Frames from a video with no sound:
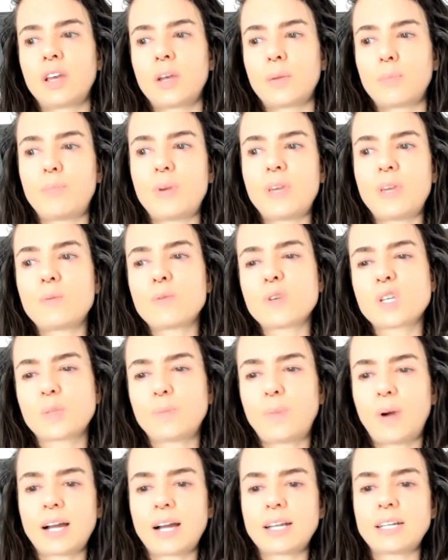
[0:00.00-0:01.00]
be
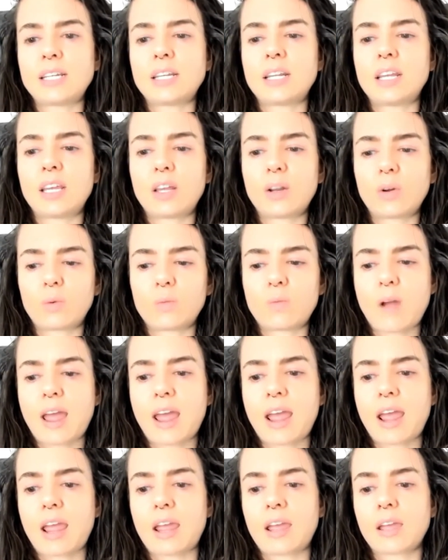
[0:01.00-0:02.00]
responding in a
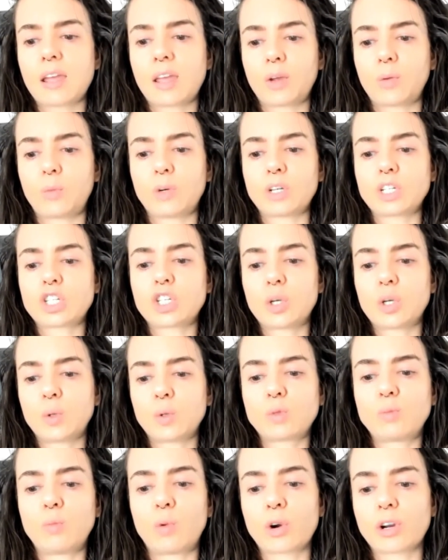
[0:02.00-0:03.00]
way in which
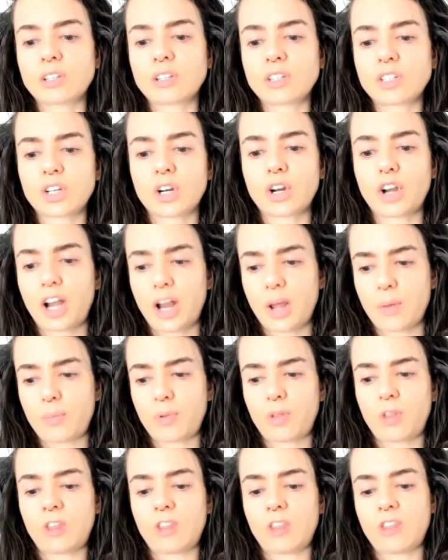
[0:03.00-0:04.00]
shows more concern and
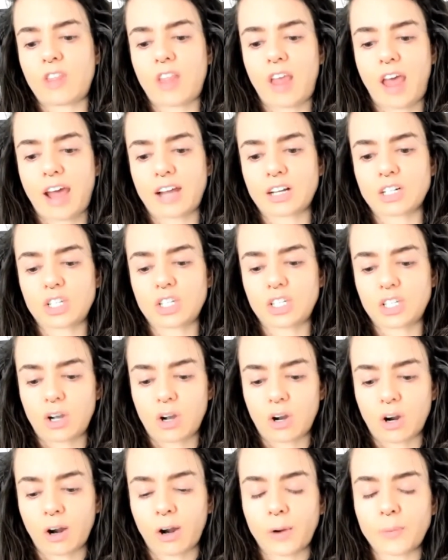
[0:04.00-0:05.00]
empathy than they actually
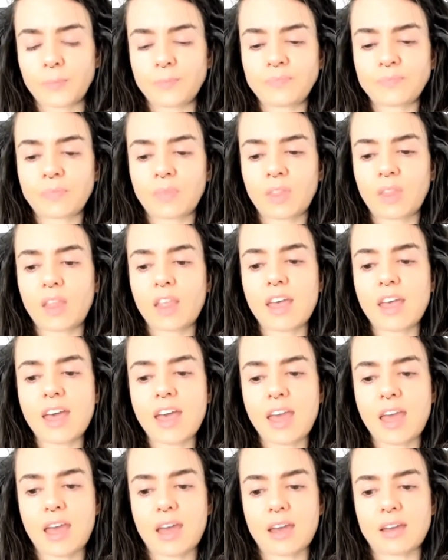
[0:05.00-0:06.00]
are.
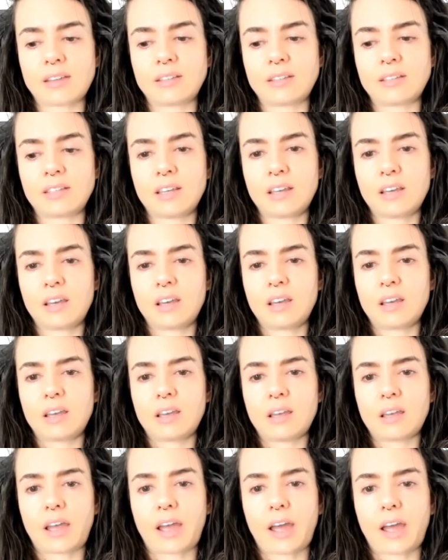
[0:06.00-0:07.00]
And
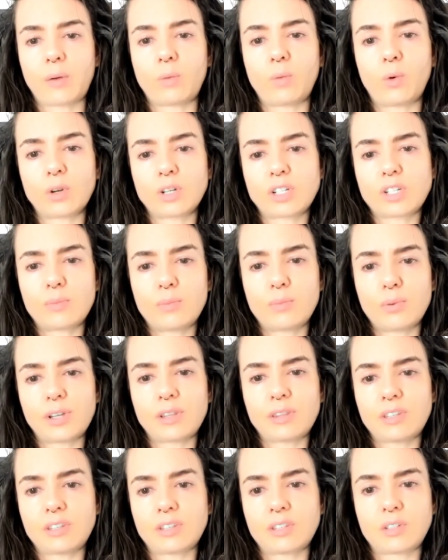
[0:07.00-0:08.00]
I want to
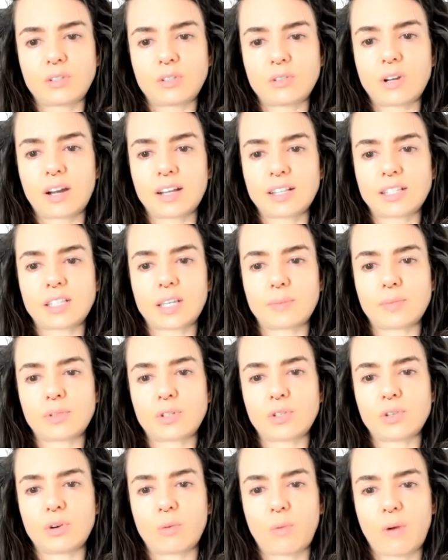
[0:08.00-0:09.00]
bring these two concepts
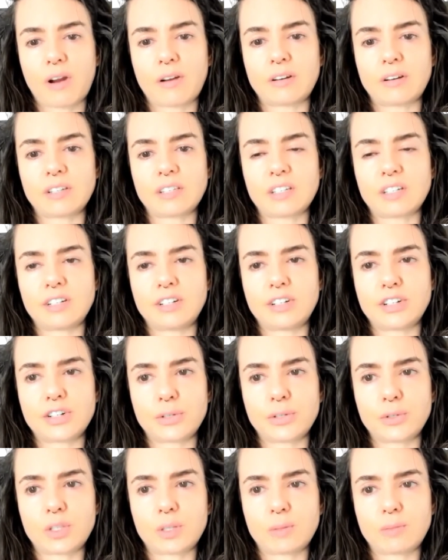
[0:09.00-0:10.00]
to your awareness and
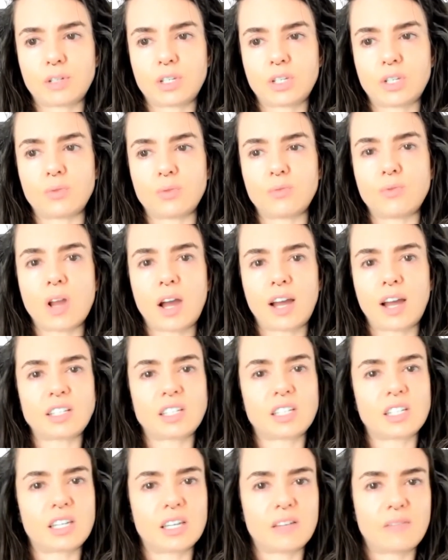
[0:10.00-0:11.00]
introduce them to you, not
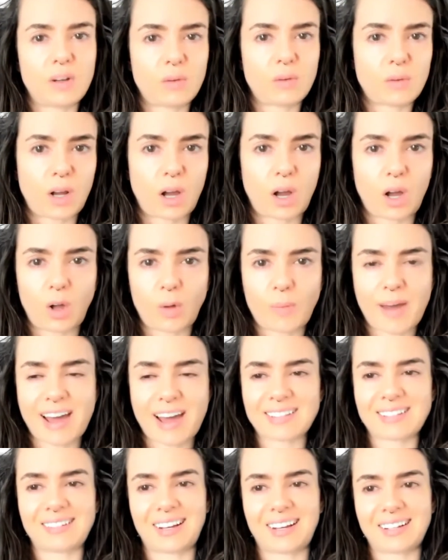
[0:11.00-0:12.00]
to give anyone a hall
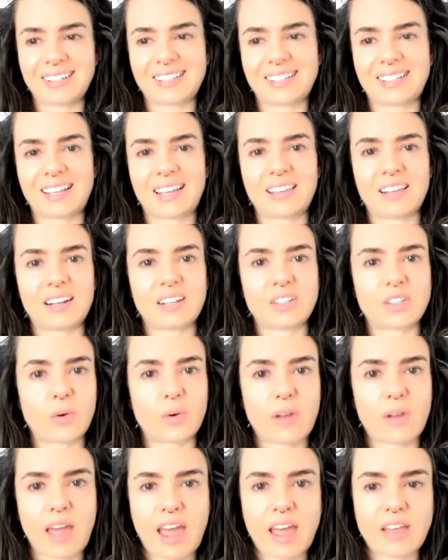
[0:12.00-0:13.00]
pass, not to say that it's
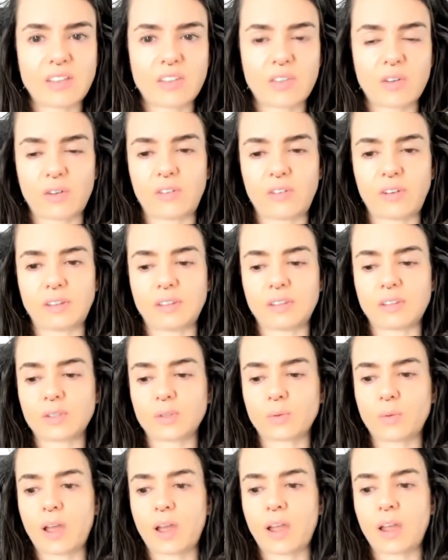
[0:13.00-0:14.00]
okay that they're feeling
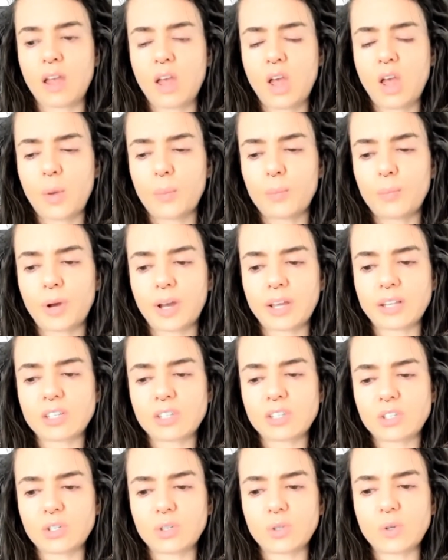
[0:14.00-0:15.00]
this way, but
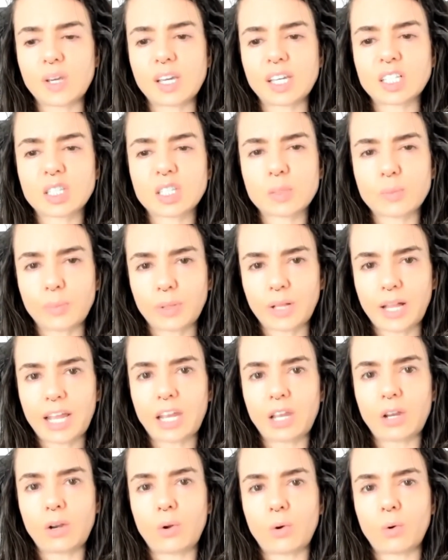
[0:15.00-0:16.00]
to
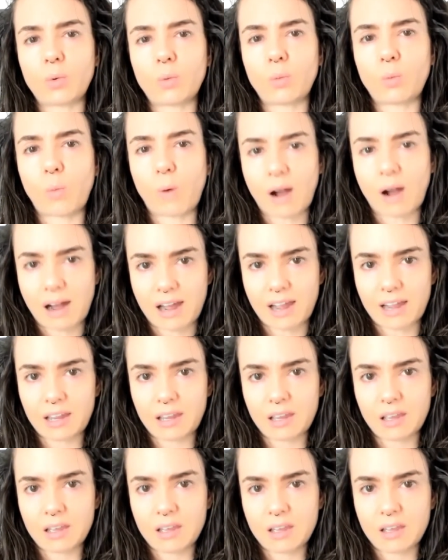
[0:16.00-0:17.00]
explain
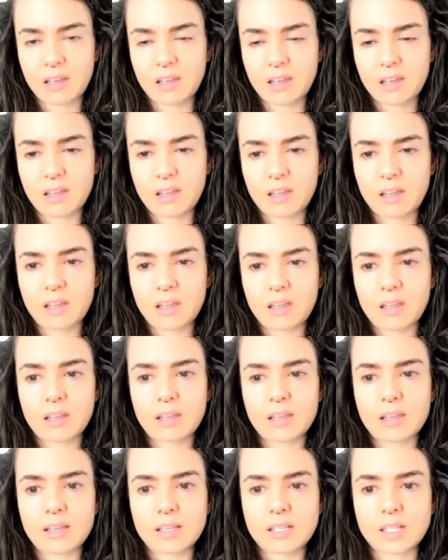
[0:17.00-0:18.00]
why
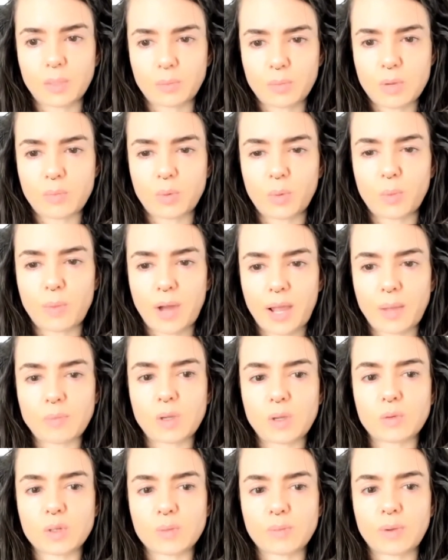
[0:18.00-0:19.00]
some people might
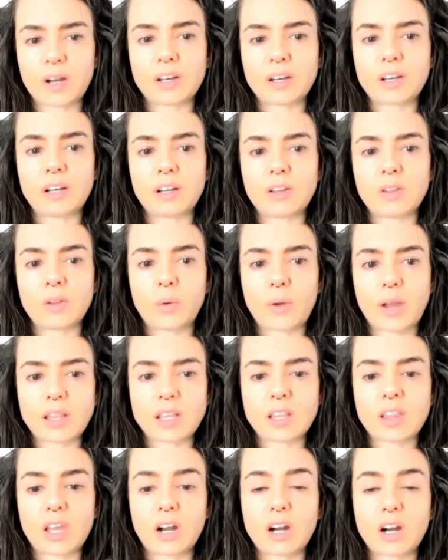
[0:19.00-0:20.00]
be responding in the way
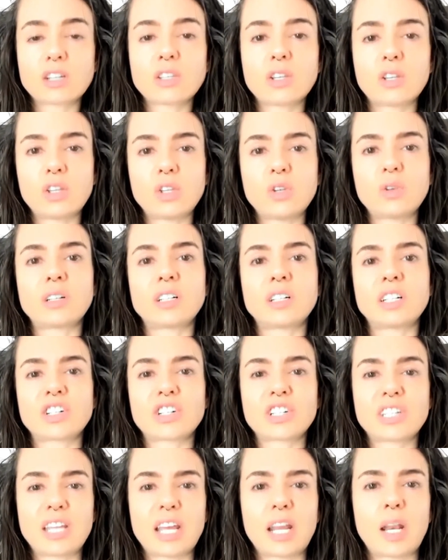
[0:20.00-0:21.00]
that they are, so that you could
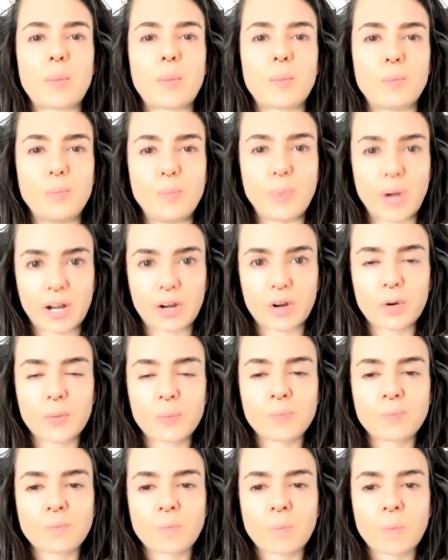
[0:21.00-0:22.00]
understand it better.
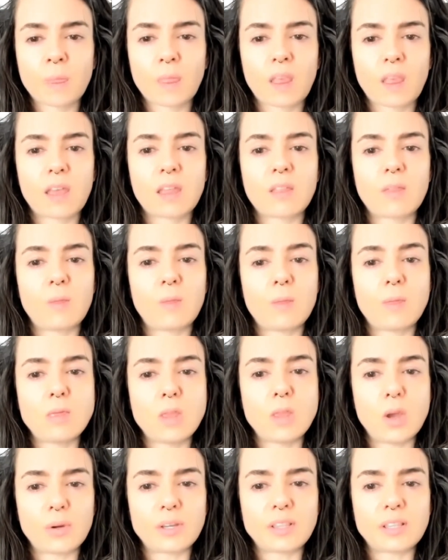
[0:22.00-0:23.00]

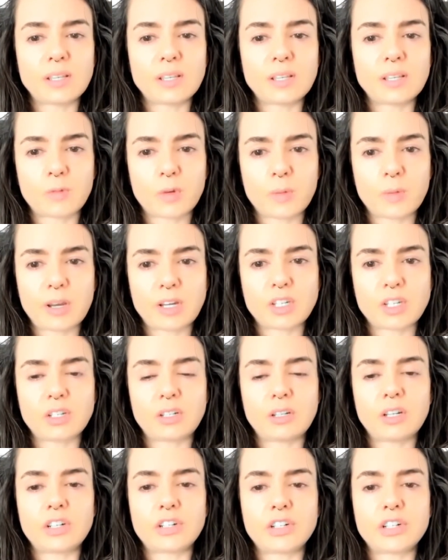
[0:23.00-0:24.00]
Knowing this
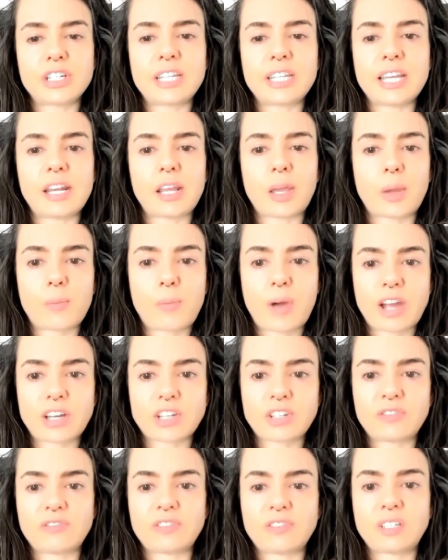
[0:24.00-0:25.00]
information, understanding
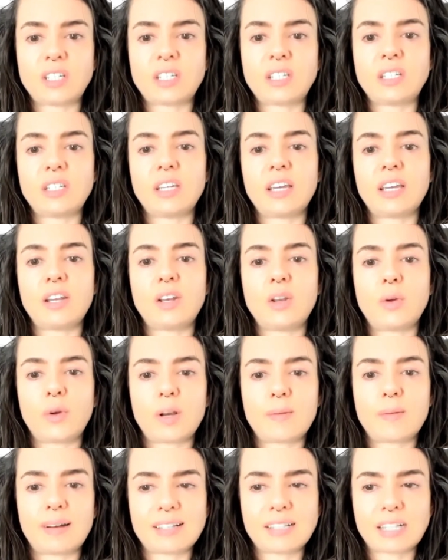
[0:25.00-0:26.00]
compassion fatigue, and
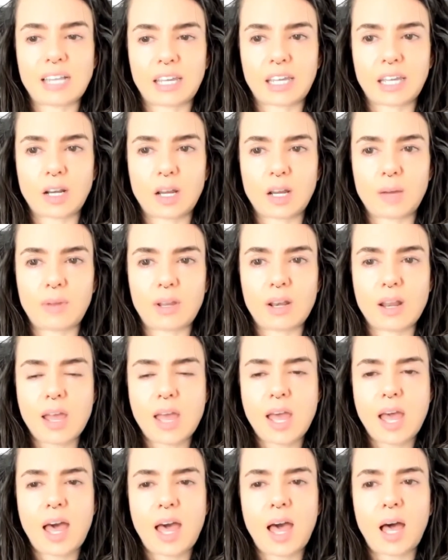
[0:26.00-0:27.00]
knowing about psychic numbing
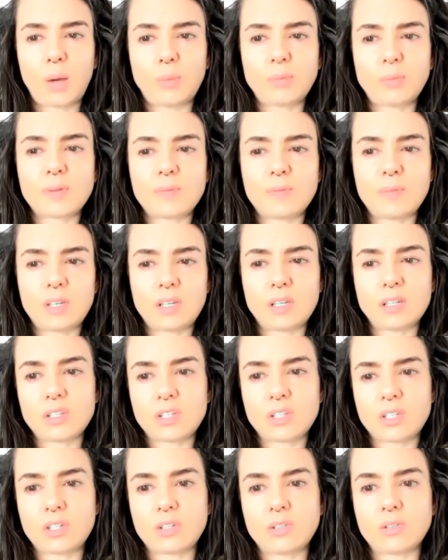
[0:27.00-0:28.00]
helped me
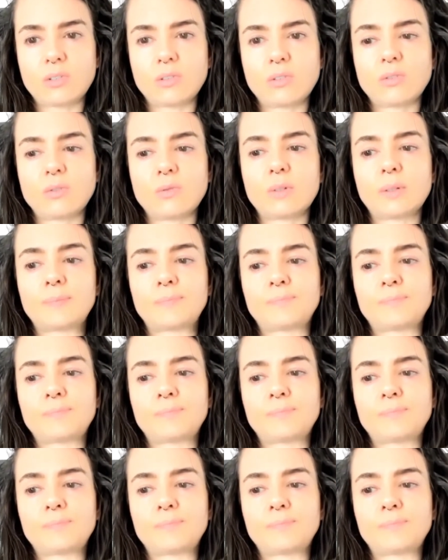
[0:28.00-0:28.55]
to